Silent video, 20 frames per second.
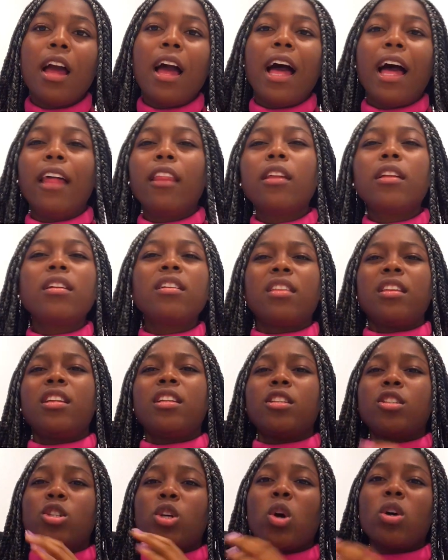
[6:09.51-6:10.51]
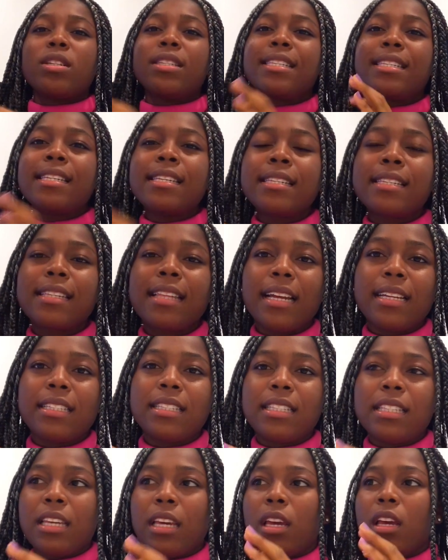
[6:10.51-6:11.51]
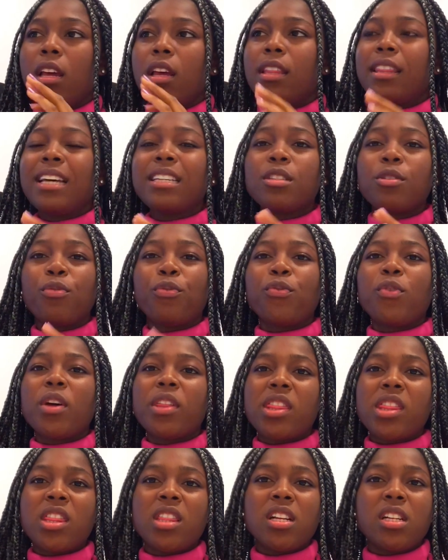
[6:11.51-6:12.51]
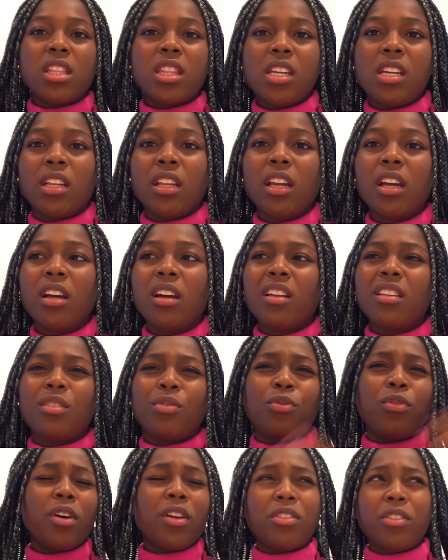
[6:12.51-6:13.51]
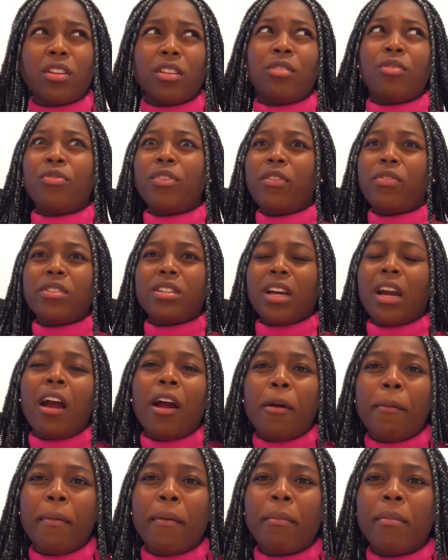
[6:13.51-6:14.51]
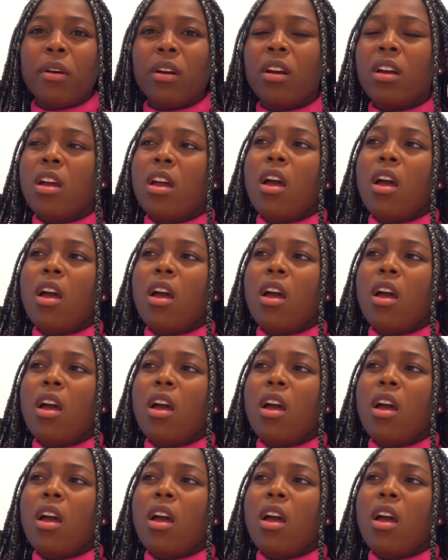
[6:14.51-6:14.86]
Another thing is consistency. That's the fourth thing, the fourth or the fifth, I can't remember.